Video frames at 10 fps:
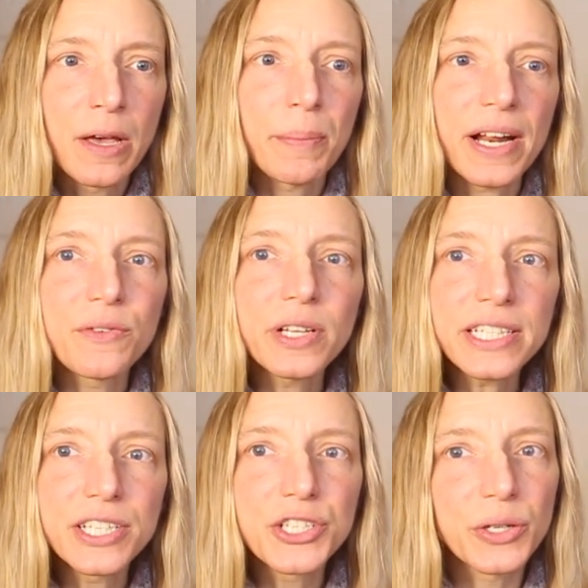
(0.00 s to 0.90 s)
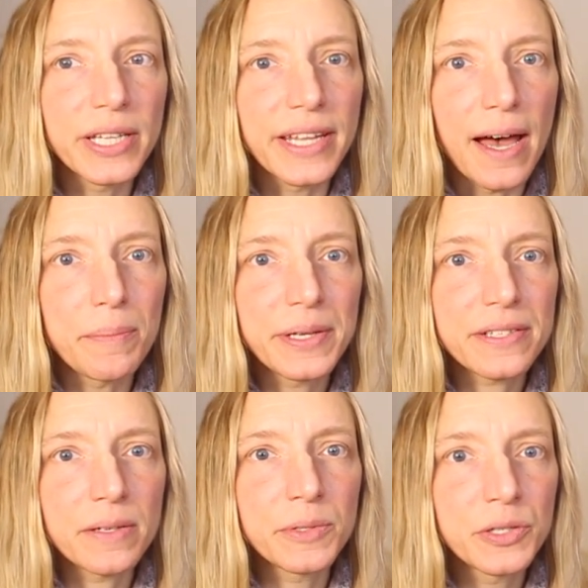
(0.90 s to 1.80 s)
but I really enjoyed that
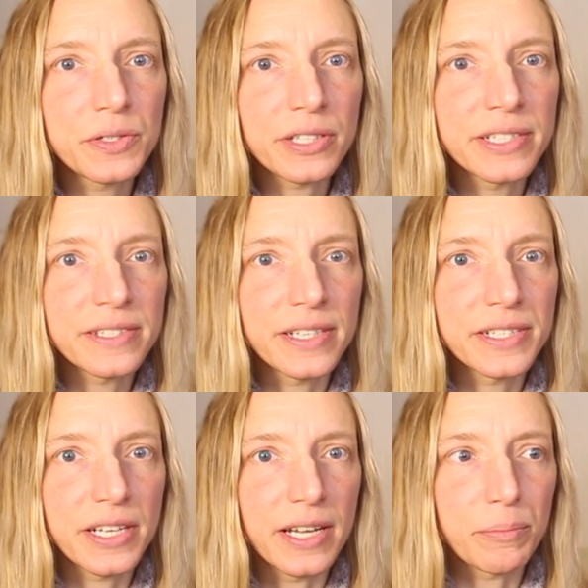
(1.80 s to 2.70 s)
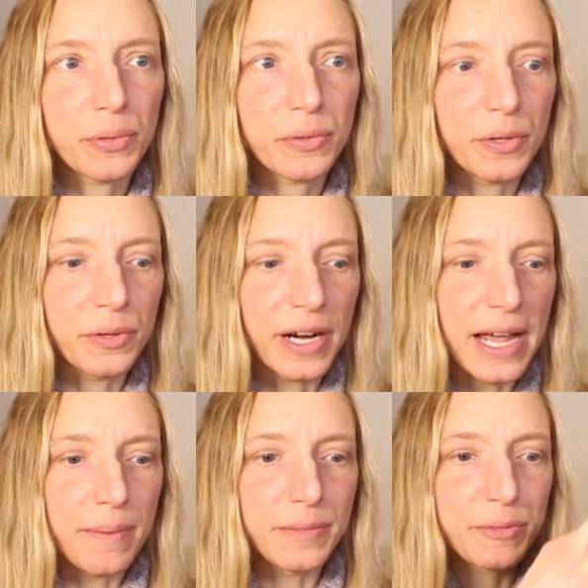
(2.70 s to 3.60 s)
because I'm usually such a
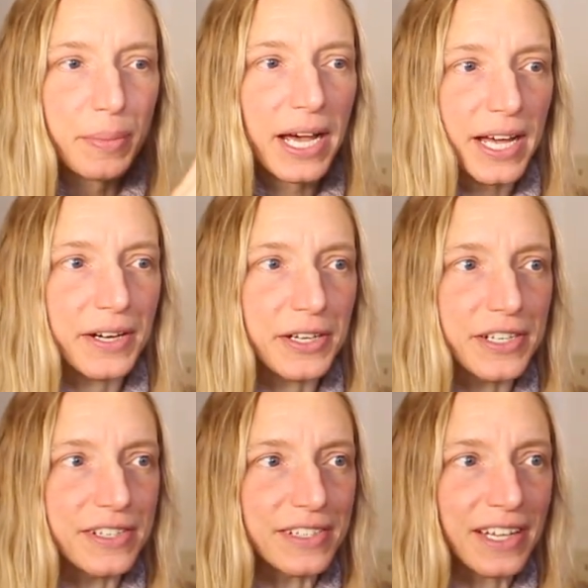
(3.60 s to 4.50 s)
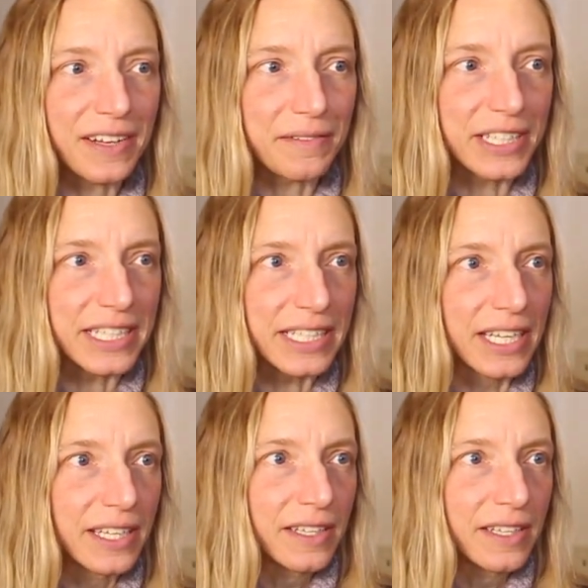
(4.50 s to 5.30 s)
programmed, patterned, kind of like